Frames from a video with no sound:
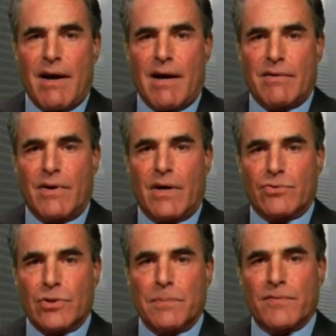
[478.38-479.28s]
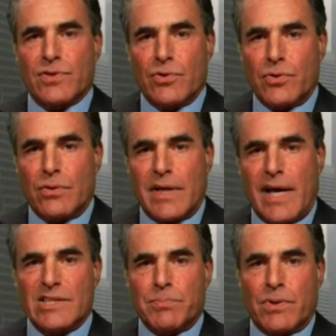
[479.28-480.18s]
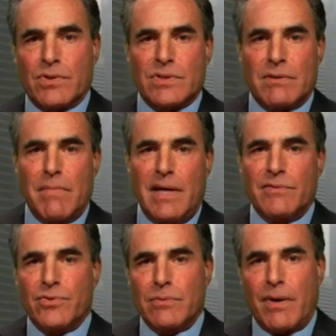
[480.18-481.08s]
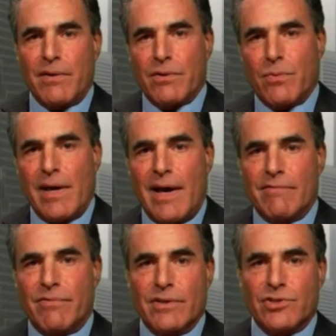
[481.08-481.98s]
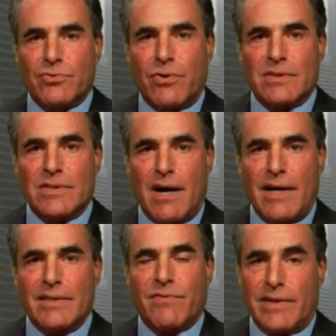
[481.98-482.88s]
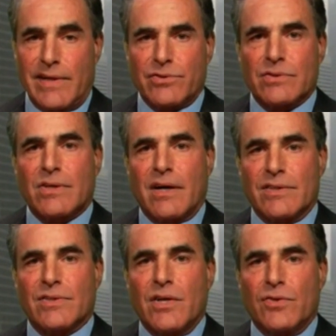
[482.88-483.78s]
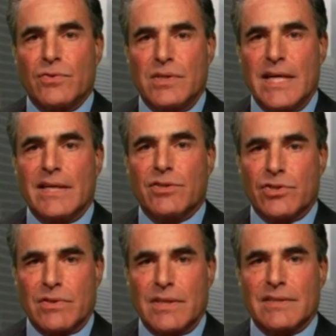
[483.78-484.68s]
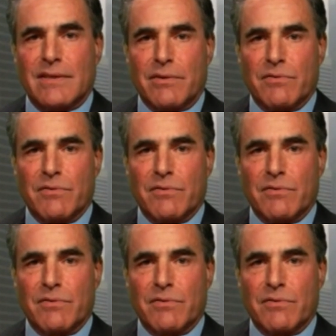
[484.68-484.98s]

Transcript: of a group of so-called experts, many of whom, by the way, have very strong ties, financial ties, to the industries that are